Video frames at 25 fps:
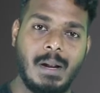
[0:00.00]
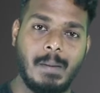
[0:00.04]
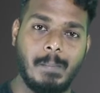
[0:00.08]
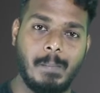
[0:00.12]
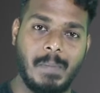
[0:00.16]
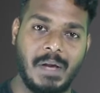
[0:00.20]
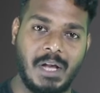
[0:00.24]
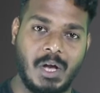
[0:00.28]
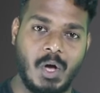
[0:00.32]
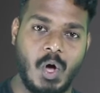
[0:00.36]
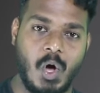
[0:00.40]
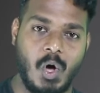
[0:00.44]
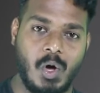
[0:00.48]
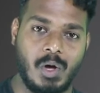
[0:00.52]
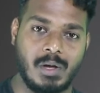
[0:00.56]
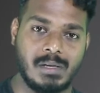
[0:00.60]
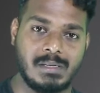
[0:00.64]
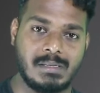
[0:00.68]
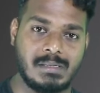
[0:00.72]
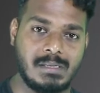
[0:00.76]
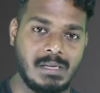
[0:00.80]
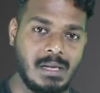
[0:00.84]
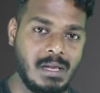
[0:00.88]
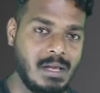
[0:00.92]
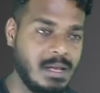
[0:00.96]

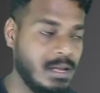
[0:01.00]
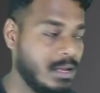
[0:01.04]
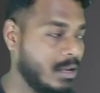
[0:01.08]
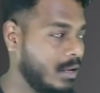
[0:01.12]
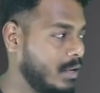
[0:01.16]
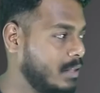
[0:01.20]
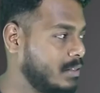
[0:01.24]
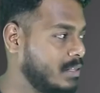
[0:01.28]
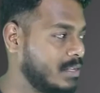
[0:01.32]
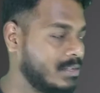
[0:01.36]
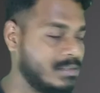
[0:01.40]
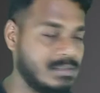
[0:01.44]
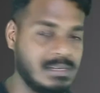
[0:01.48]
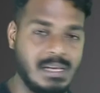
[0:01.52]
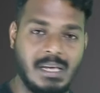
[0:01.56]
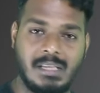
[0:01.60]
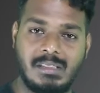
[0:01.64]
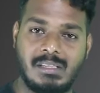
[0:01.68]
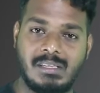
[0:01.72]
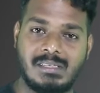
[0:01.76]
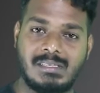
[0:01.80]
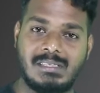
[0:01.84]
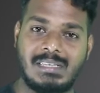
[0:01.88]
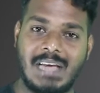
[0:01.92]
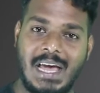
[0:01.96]
because in
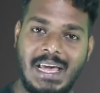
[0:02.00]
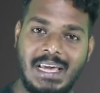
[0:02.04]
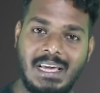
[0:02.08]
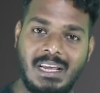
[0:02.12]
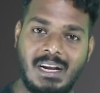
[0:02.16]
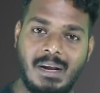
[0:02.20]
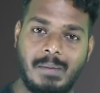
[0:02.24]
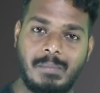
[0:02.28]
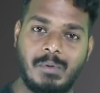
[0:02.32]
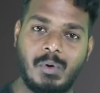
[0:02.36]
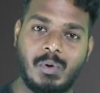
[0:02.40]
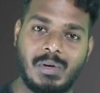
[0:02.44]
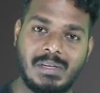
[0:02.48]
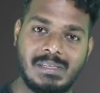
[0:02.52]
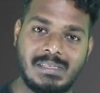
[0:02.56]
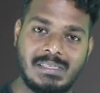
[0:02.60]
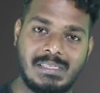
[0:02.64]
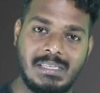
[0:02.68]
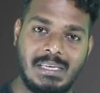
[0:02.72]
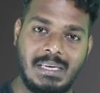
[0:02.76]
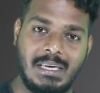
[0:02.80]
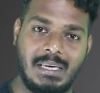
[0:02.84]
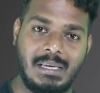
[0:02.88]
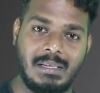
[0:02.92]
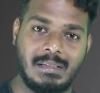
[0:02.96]
this diagram you can
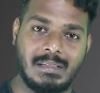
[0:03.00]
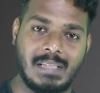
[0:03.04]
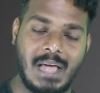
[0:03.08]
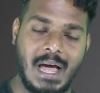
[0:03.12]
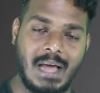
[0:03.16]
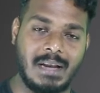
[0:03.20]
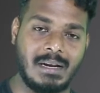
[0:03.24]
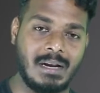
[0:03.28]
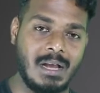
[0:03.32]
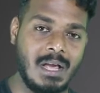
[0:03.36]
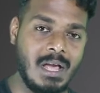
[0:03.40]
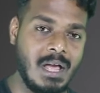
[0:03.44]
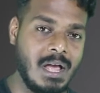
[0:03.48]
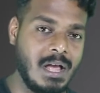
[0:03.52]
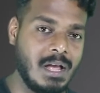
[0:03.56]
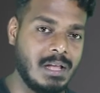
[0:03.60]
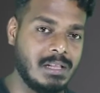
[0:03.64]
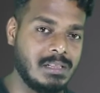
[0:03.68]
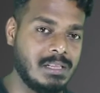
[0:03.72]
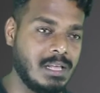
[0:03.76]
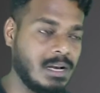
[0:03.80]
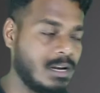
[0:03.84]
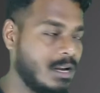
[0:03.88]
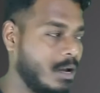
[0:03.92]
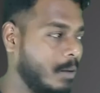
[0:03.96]
see that
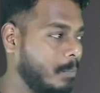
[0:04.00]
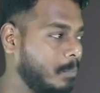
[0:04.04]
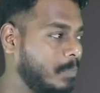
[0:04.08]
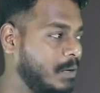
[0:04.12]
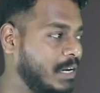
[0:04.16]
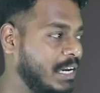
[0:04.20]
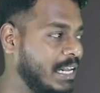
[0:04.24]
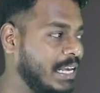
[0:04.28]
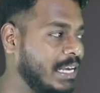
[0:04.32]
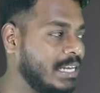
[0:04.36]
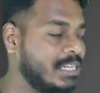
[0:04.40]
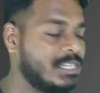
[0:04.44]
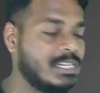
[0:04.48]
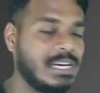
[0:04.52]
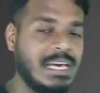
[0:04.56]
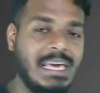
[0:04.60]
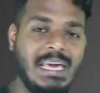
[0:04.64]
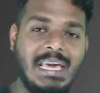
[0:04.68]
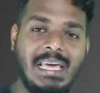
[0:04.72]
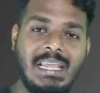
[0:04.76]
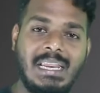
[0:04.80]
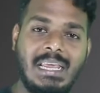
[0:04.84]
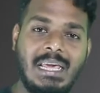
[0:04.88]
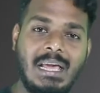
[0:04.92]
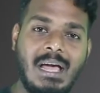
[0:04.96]
the complete
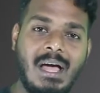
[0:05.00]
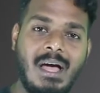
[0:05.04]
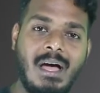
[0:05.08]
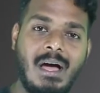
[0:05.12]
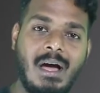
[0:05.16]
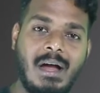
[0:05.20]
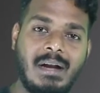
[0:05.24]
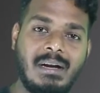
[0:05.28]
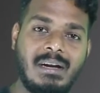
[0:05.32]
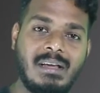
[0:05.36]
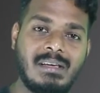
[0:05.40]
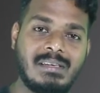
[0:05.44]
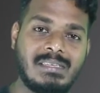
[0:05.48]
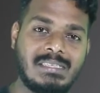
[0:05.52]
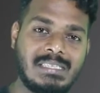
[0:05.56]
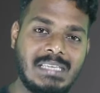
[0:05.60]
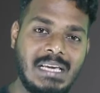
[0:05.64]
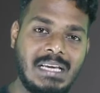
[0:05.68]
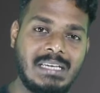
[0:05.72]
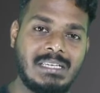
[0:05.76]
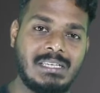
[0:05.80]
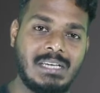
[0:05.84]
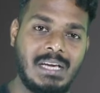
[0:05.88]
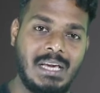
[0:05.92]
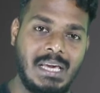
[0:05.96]
area under
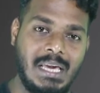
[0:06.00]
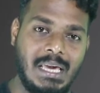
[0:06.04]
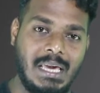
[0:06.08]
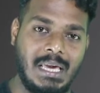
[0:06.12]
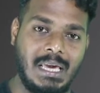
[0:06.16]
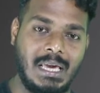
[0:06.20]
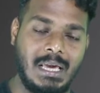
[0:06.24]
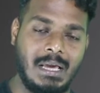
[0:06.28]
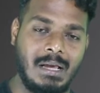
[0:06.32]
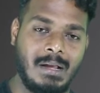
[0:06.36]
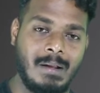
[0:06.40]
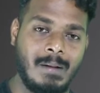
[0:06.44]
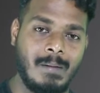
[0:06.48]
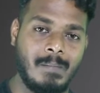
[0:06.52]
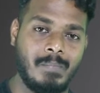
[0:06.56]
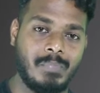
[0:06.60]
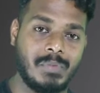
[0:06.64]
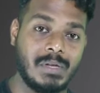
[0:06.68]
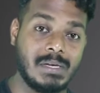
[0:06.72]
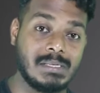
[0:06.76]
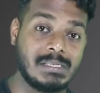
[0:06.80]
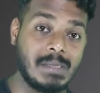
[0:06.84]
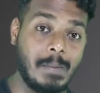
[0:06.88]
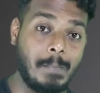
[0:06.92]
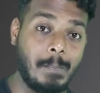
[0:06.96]
set A
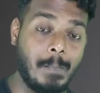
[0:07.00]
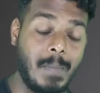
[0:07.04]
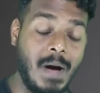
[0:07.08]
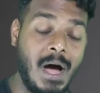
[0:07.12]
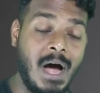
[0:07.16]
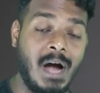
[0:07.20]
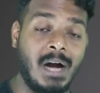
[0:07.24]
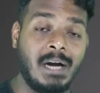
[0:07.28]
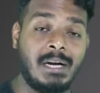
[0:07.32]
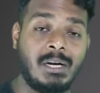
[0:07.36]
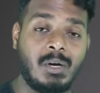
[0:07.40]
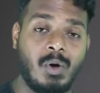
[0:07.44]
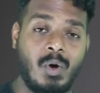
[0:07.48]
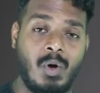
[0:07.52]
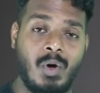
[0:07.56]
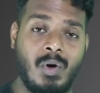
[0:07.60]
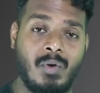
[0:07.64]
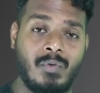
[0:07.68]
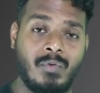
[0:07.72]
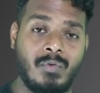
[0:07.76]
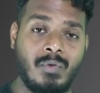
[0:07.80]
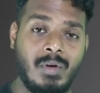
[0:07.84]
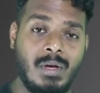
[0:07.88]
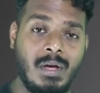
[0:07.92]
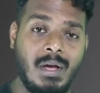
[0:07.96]
is a part
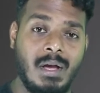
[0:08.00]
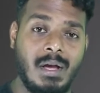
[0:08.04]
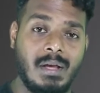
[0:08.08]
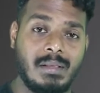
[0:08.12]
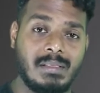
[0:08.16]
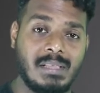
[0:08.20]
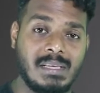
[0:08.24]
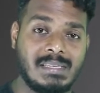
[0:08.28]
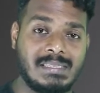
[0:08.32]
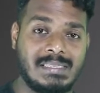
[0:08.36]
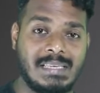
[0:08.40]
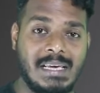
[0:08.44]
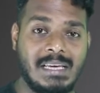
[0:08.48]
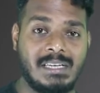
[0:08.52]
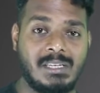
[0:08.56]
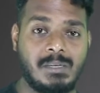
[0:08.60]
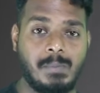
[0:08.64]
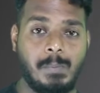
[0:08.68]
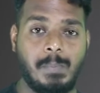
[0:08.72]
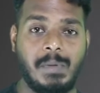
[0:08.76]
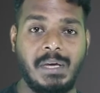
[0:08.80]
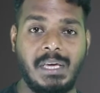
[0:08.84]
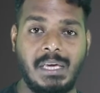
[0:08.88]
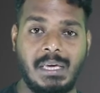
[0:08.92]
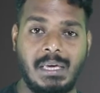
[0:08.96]
of the
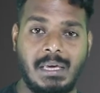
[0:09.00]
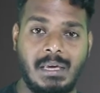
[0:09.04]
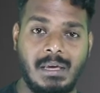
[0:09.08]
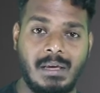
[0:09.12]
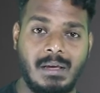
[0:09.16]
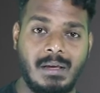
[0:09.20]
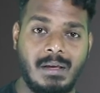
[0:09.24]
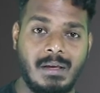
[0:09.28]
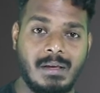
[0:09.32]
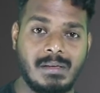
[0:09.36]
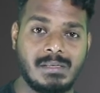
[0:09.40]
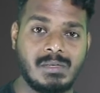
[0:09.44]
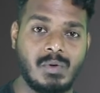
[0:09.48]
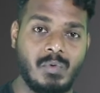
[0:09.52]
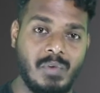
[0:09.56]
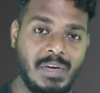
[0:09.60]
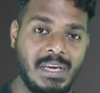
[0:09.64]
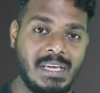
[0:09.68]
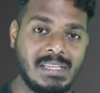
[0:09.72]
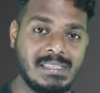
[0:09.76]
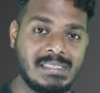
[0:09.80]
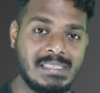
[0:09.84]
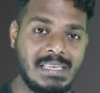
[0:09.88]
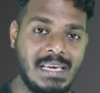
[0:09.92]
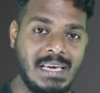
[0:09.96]
set B. So we
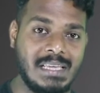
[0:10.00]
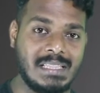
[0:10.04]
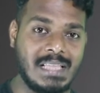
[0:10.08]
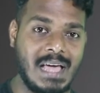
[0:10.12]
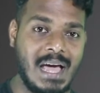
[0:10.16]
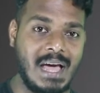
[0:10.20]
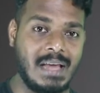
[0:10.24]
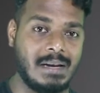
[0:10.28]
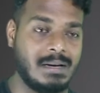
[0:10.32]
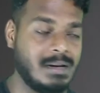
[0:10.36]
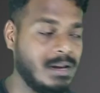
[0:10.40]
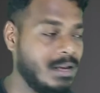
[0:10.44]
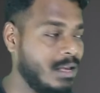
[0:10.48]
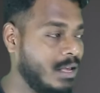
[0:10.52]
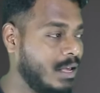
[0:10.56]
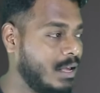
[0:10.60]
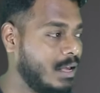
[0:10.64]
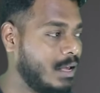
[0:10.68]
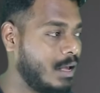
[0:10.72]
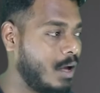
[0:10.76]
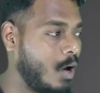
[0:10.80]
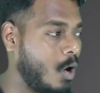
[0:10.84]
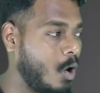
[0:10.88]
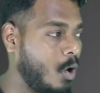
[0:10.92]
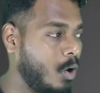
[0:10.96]
can say that
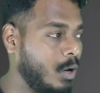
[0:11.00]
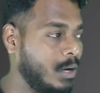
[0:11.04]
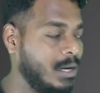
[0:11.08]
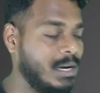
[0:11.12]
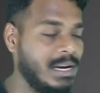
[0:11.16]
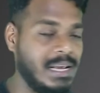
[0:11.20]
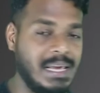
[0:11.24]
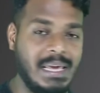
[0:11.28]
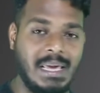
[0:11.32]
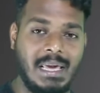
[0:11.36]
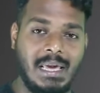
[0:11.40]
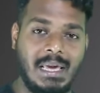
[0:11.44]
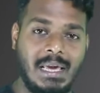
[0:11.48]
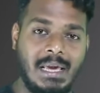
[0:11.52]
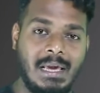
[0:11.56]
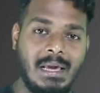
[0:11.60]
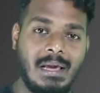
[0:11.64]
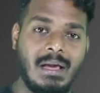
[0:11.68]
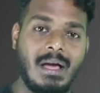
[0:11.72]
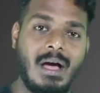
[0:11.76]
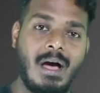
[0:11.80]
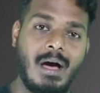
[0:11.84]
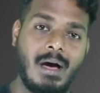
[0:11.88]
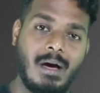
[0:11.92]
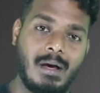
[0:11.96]
all A
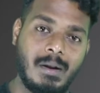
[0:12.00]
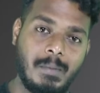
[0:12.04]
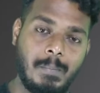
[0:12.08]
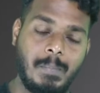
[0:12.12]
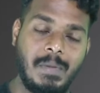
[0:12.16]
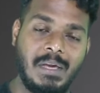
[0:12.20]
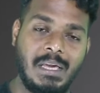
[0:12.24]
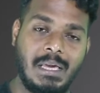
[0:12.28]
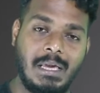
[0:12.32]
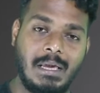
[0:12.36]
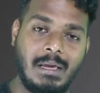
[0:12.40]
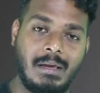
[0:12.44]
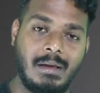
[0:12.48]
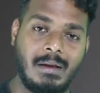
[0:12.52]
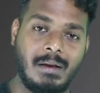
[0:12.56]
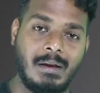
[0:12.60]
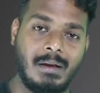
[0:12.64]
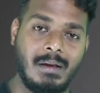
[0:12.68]
are B.